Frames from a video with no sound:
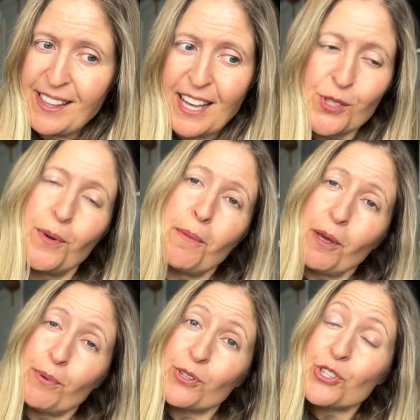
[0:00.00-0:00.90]
That's why
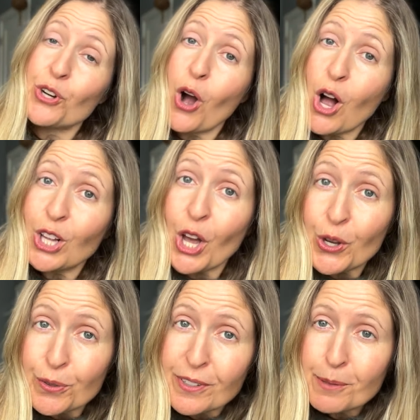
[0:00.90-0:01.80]
my books are all
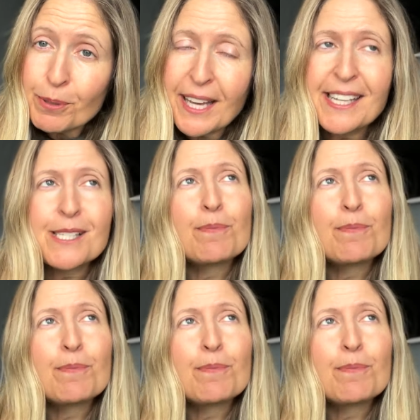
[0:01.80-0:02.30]
over the place.